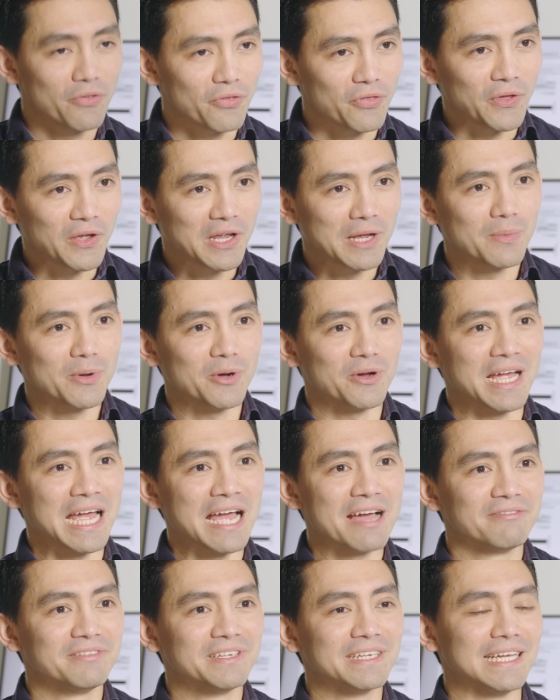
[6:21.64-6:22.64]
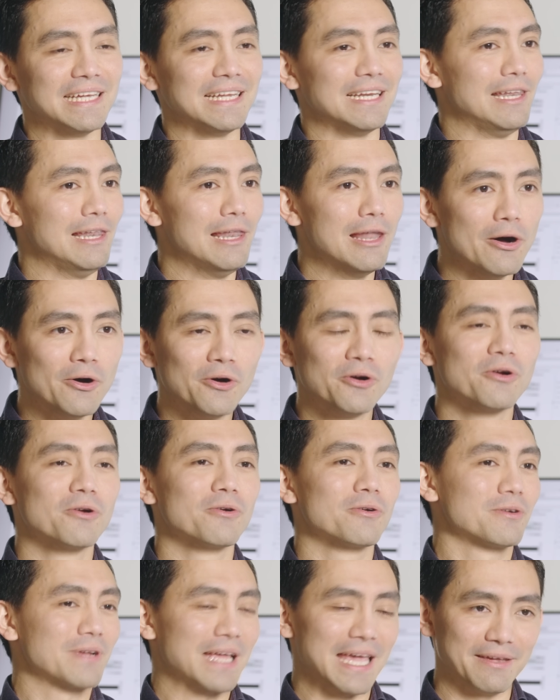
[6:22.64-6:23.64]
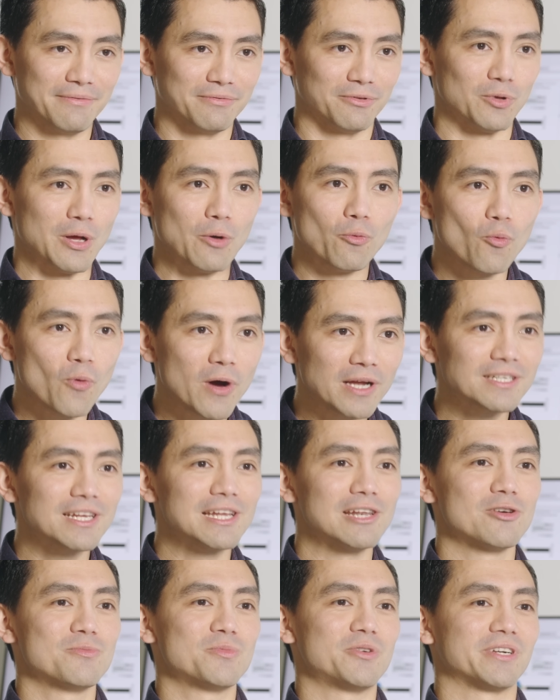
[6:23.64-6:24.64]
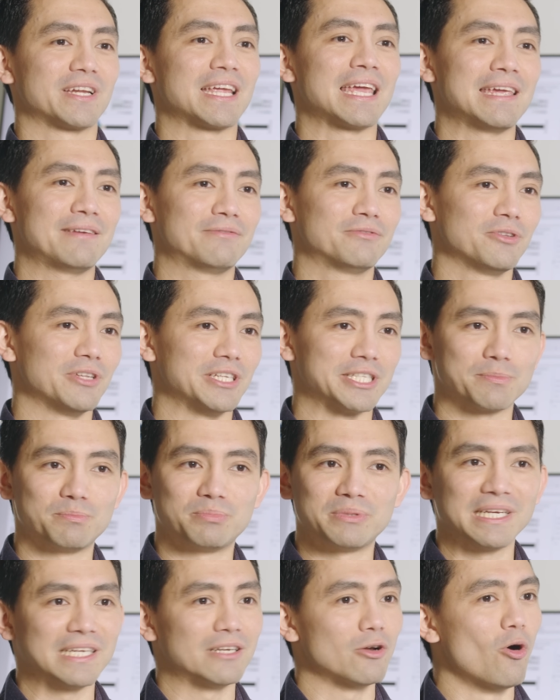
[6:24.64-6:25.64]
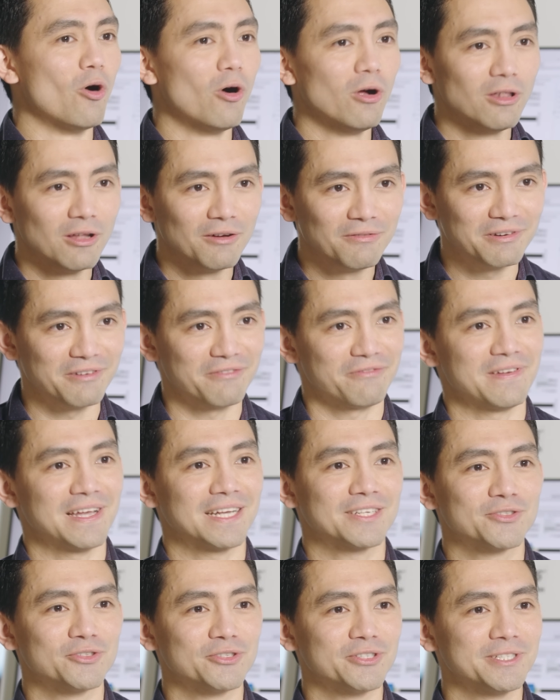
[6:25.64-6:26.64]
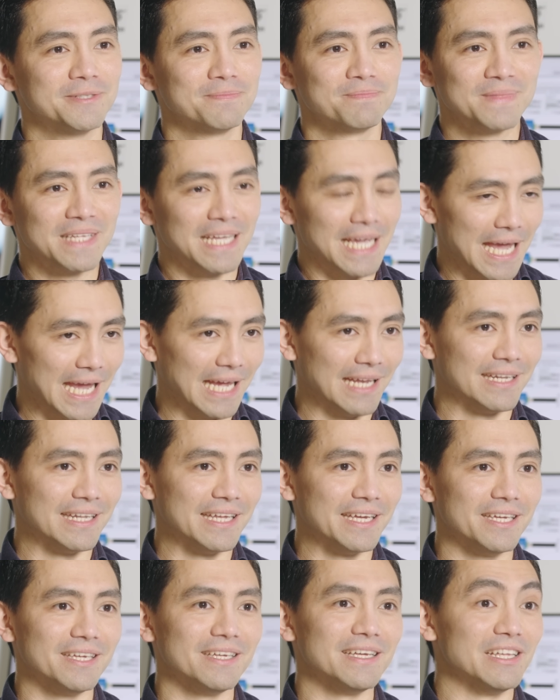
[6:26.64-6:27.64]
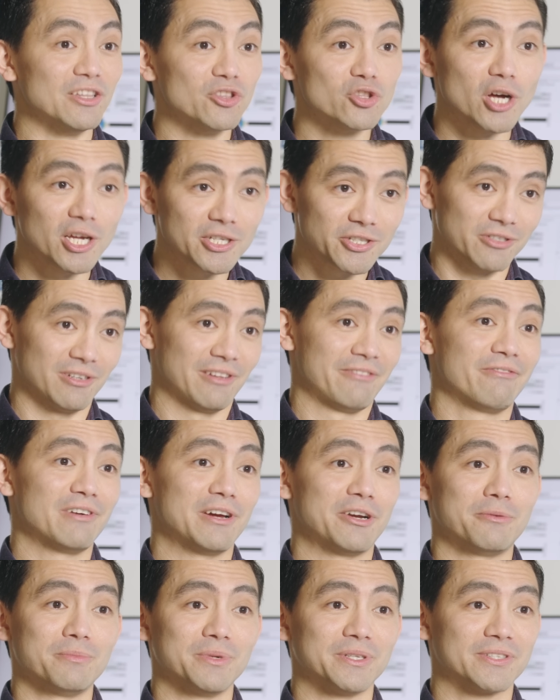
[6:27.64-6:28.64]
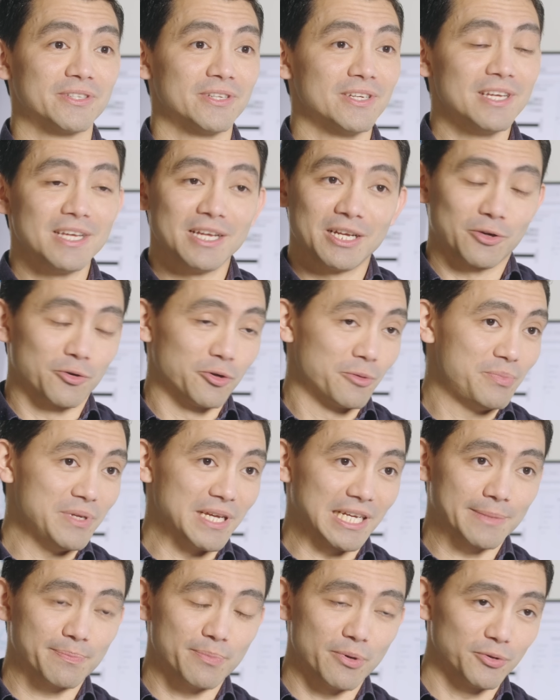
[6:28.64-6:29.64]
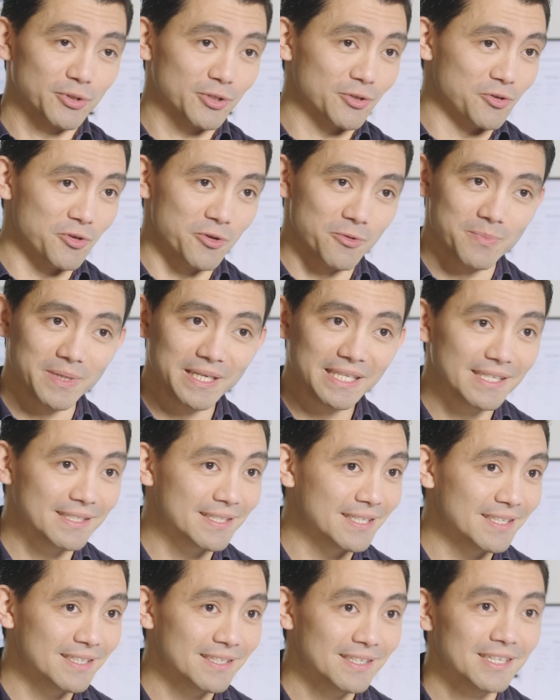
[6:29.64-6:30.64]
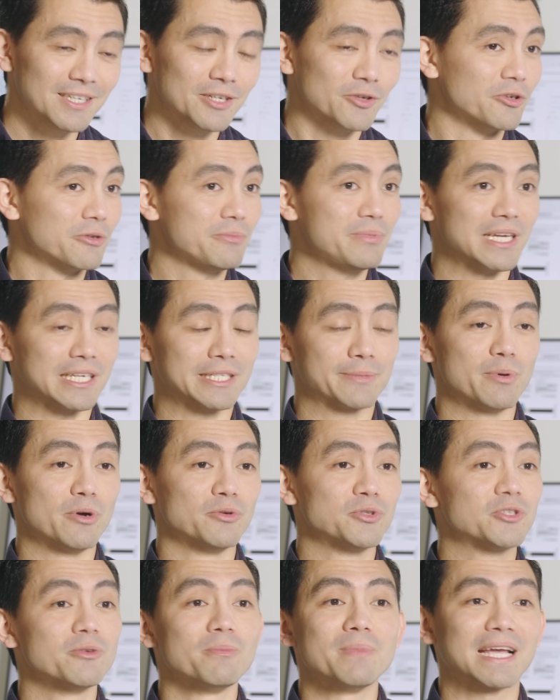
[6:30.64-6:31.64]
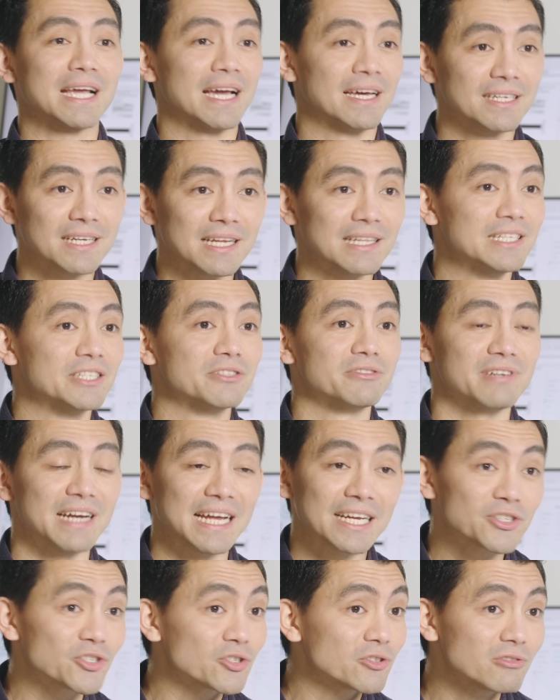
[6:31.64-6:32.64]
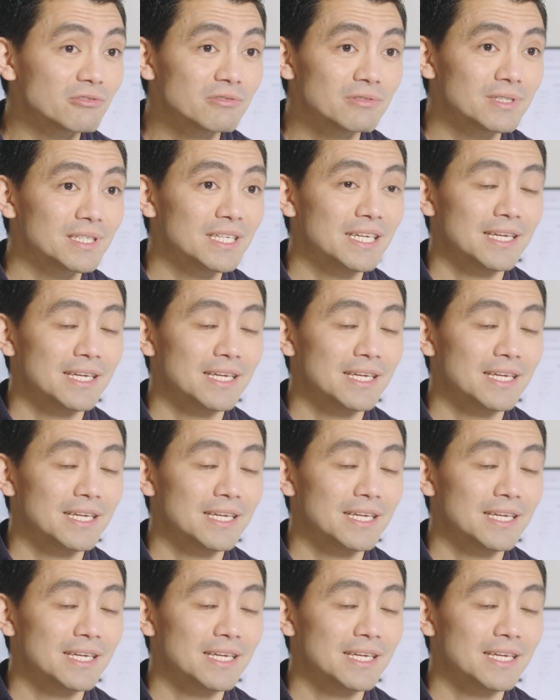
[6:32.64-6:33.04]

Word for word: Think about having a long cable, a one kilometer cable spread all over a factory in an industrial environment. Could be exposed to humidity, could be exposed to mechanical interaction,